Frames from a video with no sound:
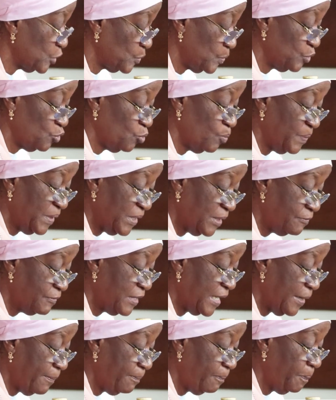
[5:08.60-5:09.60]
Hospital, big
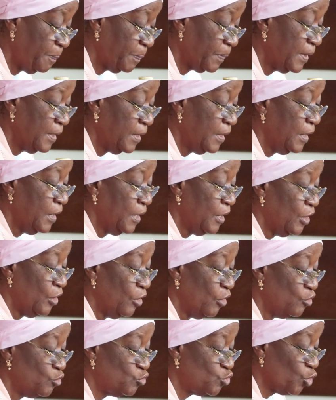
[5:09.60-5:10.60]
them,
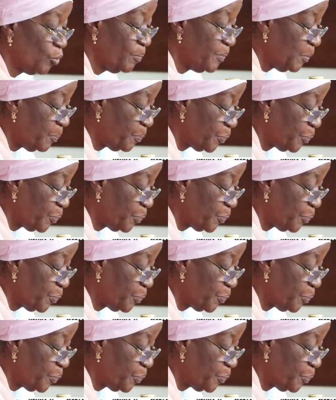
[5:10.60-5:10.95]
to be